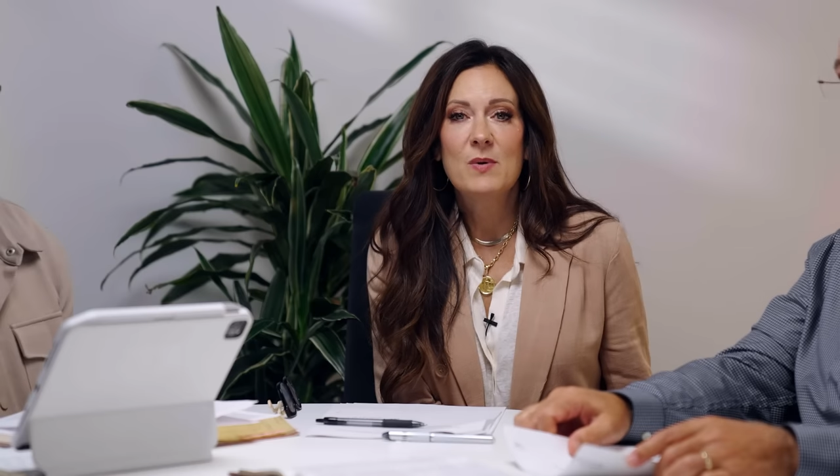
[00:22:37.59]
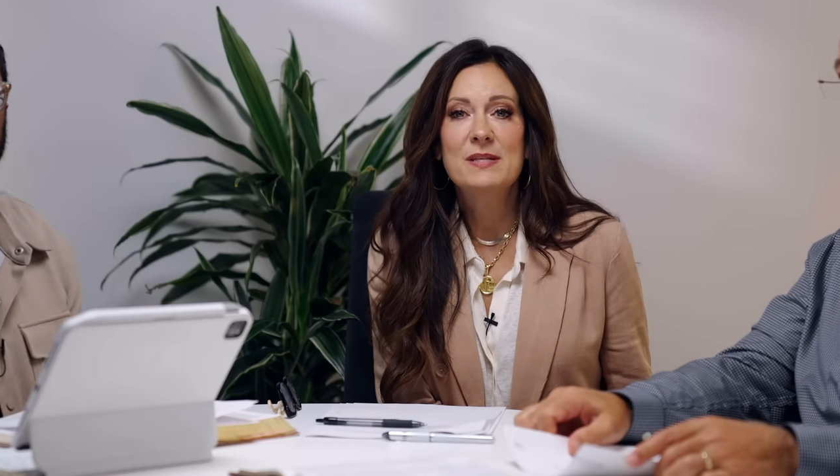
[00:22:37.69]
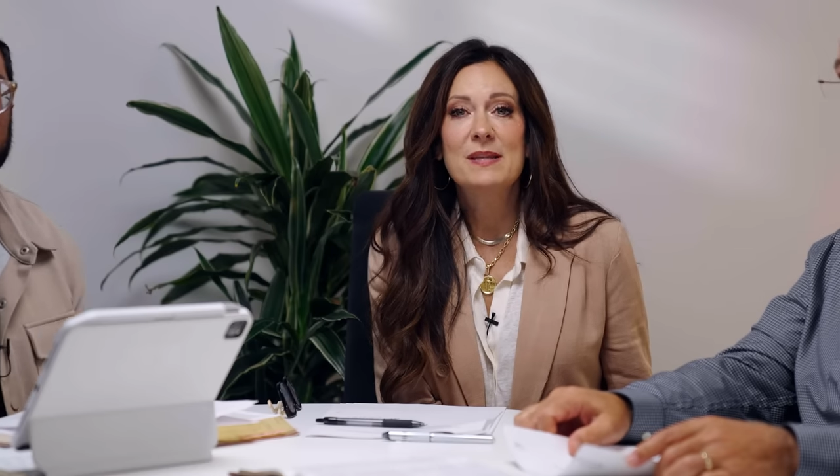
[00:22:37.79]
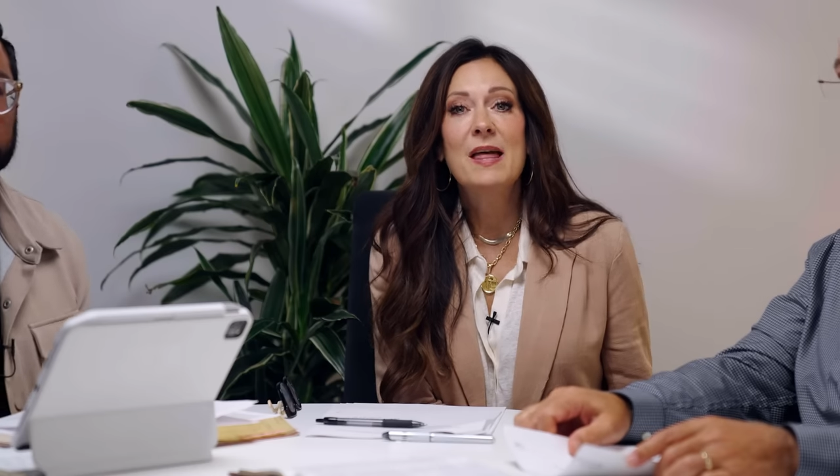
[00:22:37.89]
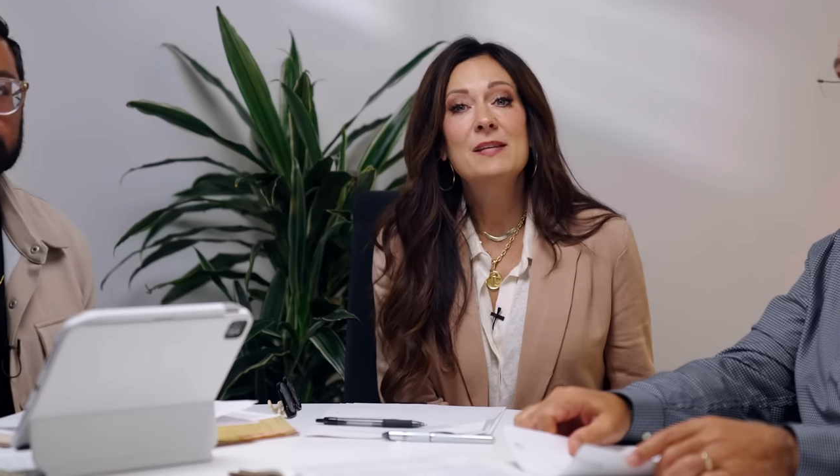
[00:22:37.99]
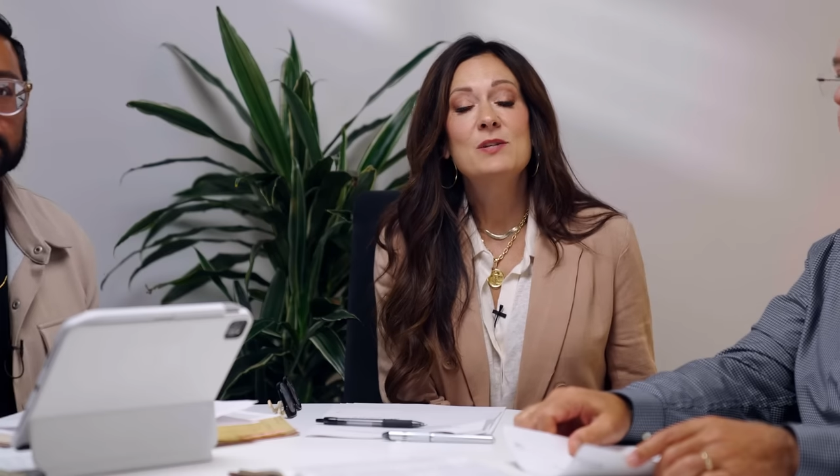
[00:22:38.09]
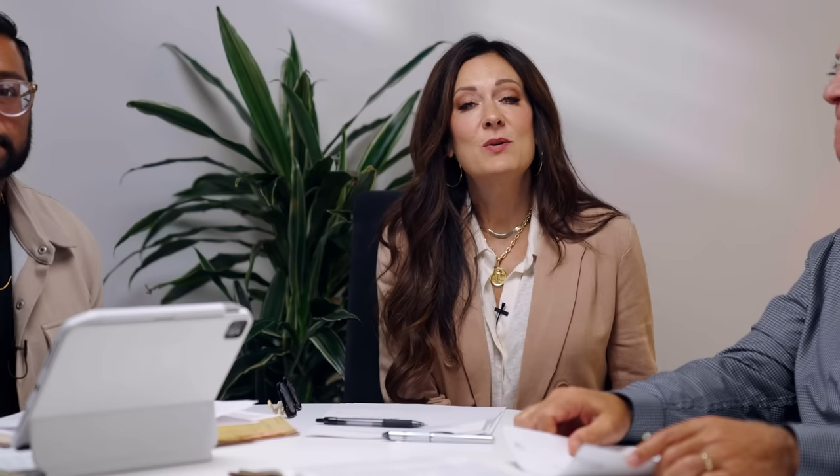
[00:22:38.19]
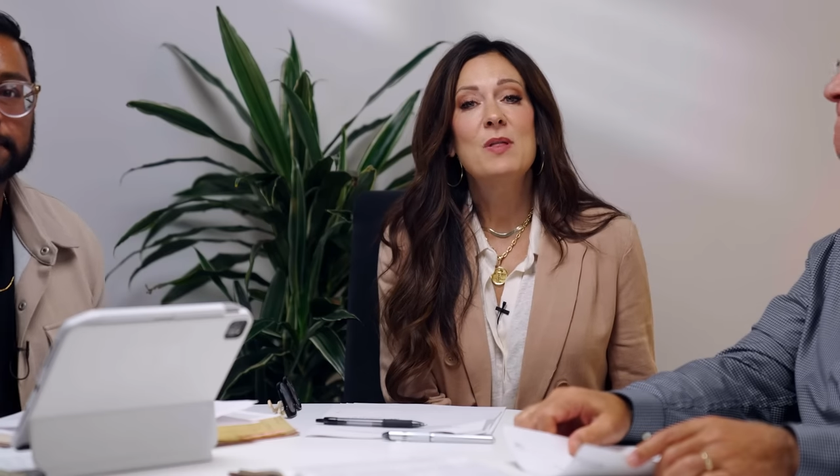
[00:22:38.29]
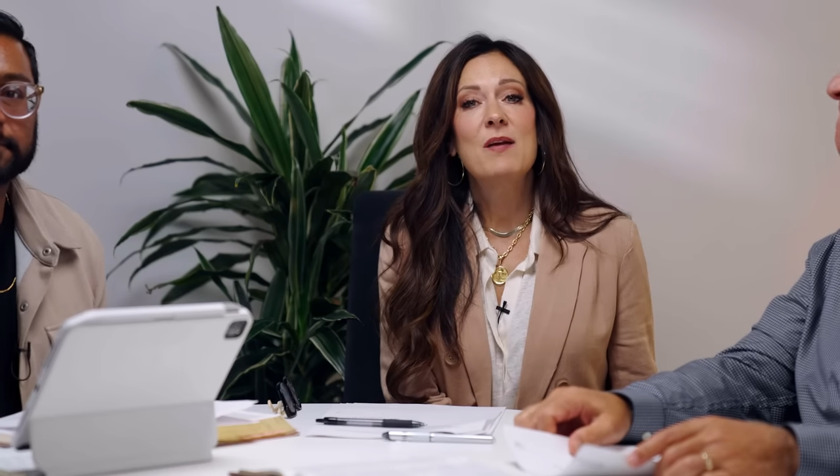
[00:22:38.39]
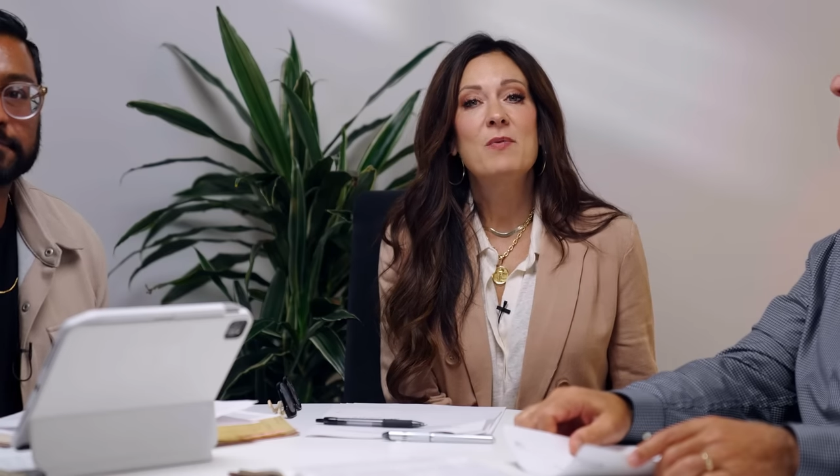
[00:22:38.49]
What Is It Like to
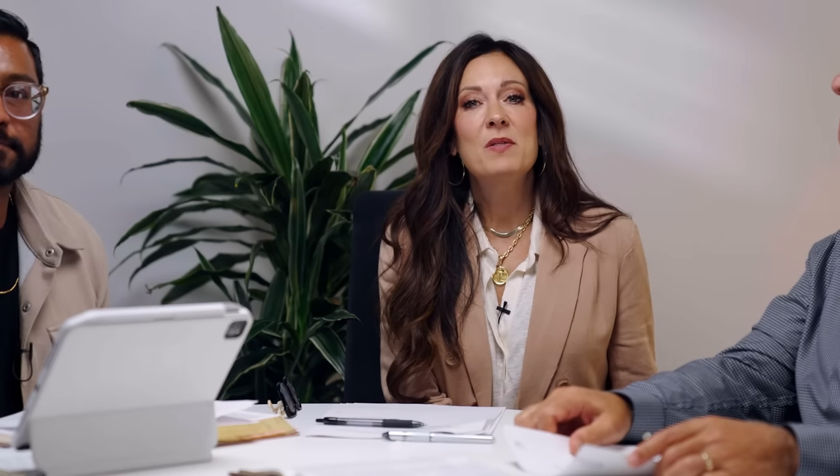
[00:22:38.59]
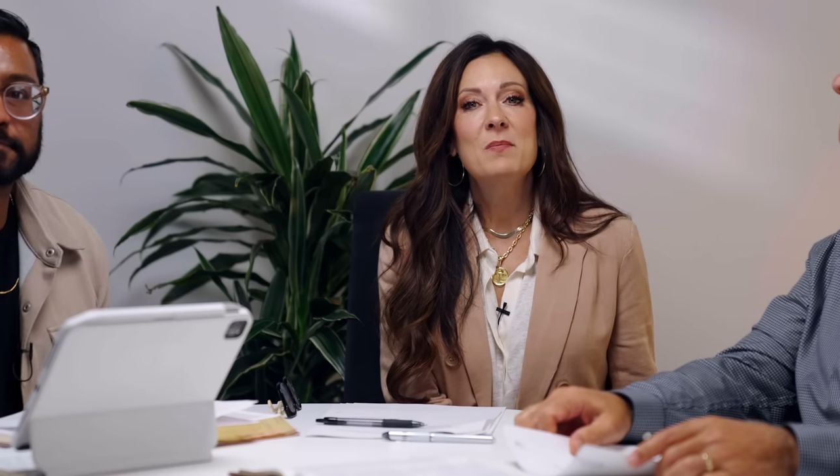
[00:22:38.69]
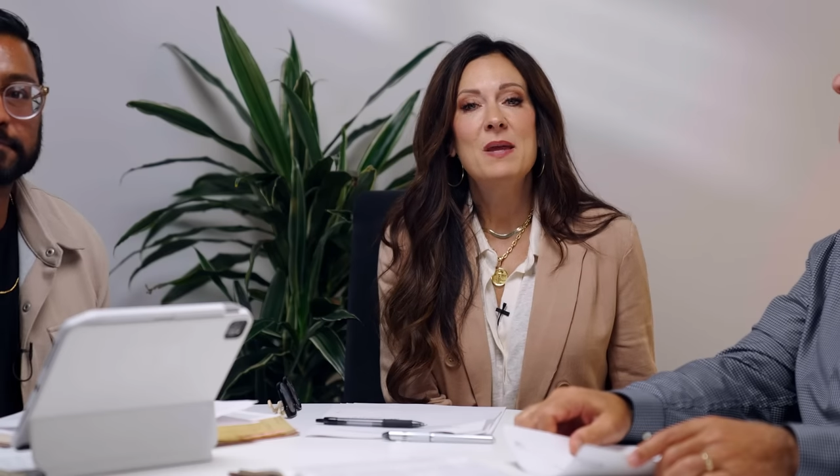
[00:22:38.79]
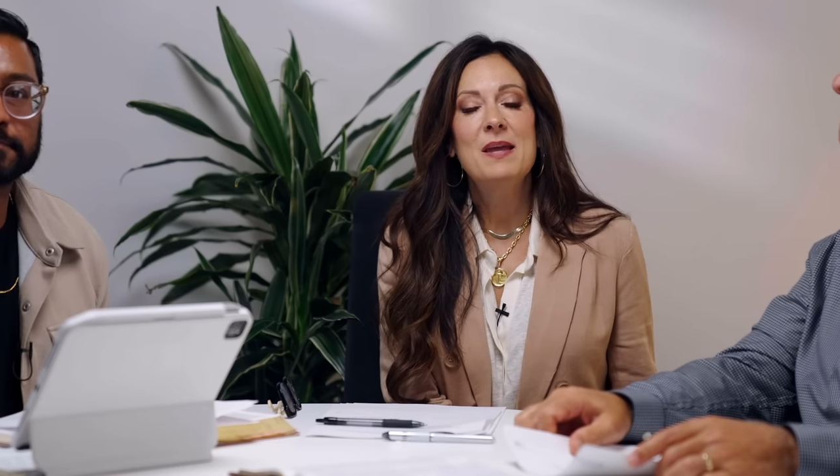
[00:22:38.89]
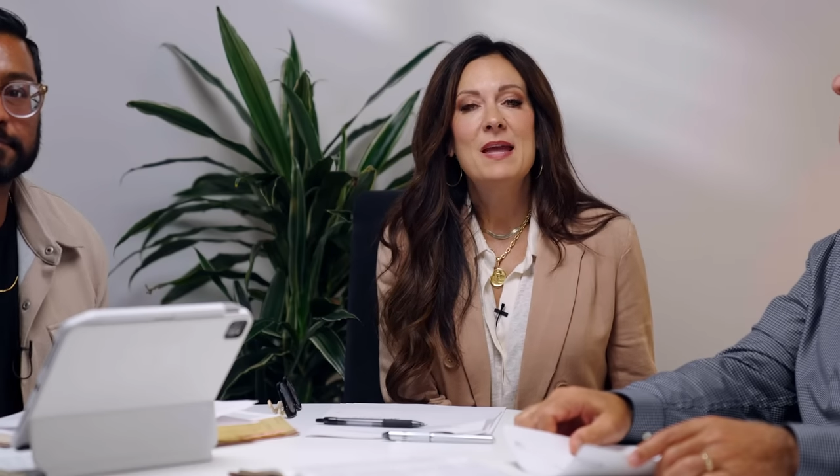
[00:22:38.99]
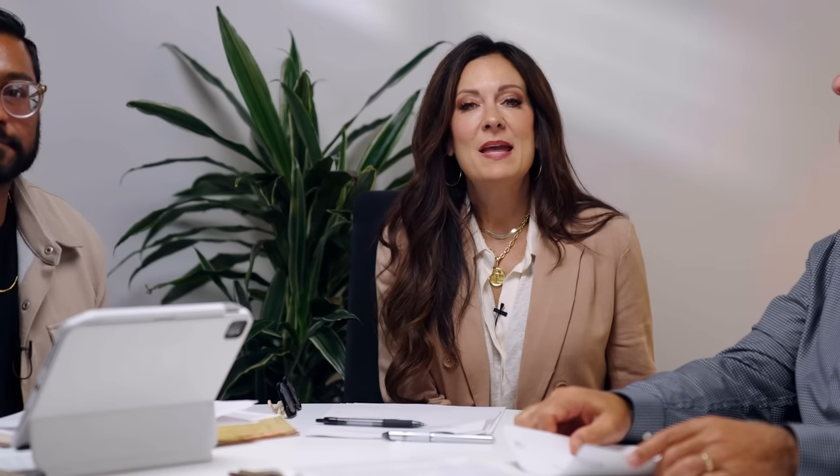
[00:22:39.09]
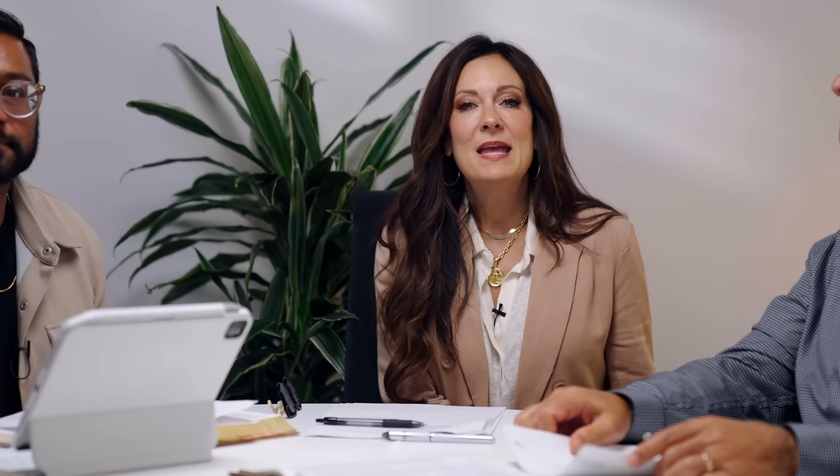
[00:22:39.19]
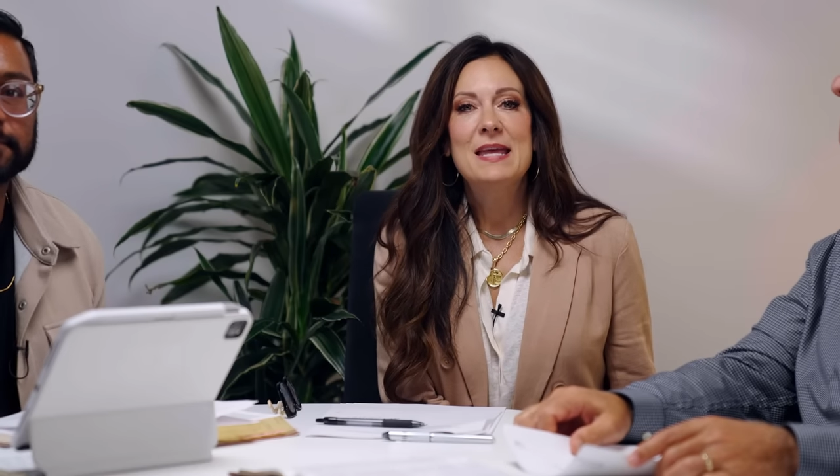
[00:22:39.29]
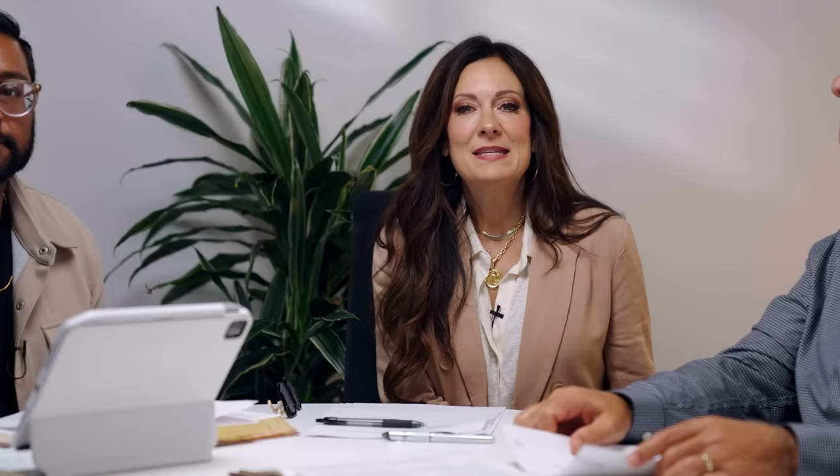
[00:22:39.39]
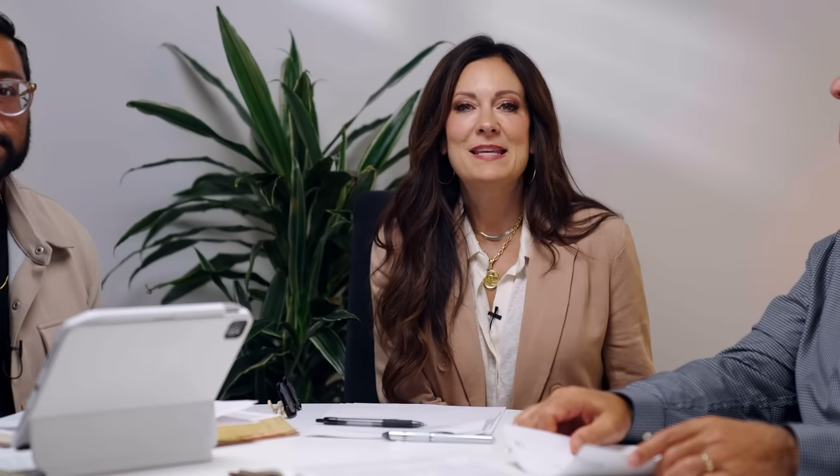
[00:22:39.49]
Do Life with Me,
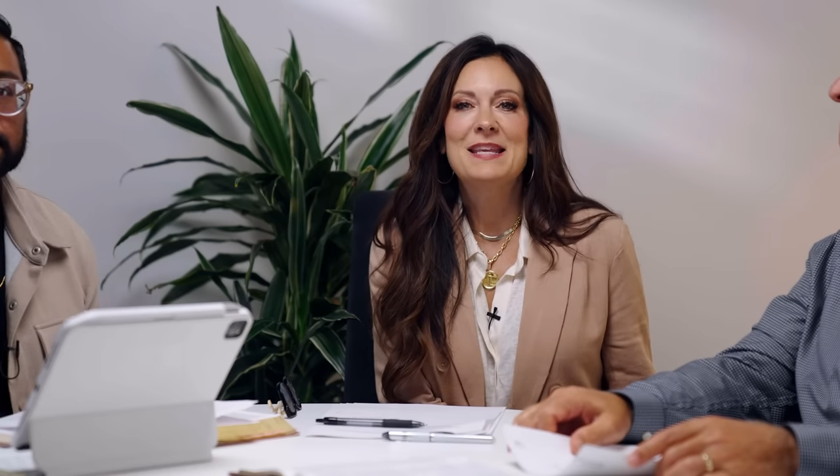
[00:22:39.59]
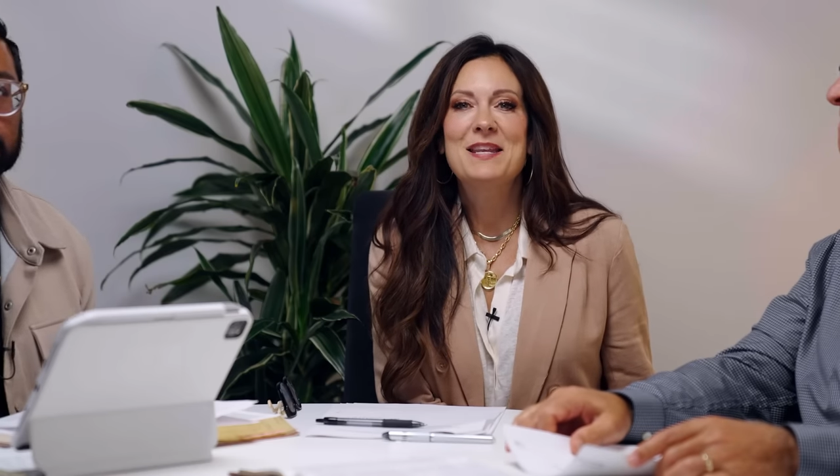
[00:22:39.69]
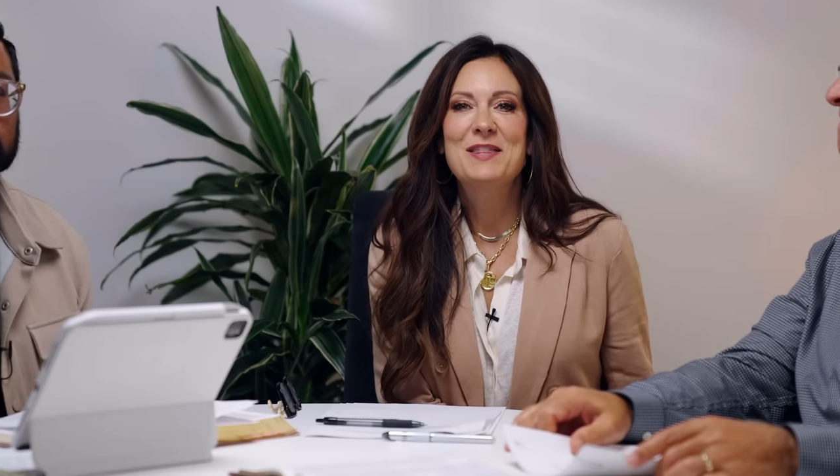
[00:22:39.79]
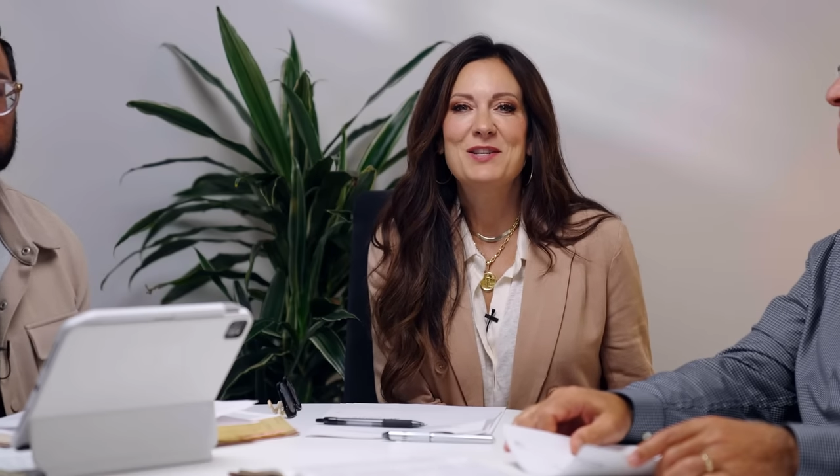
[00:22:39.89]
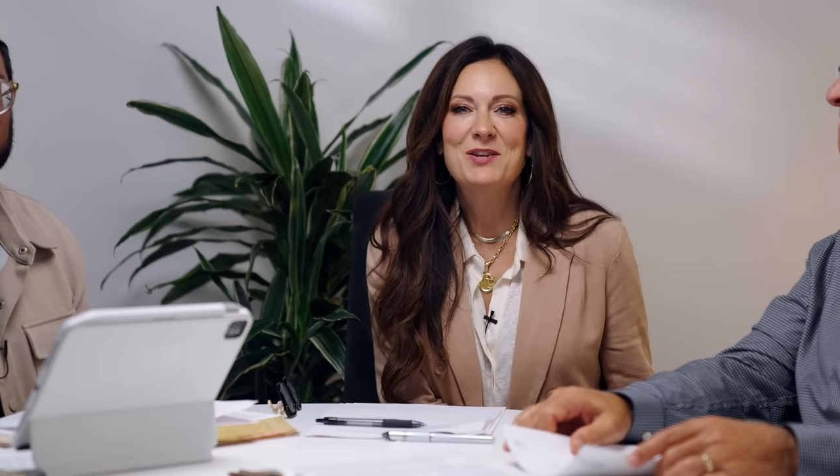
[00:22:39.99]
is in the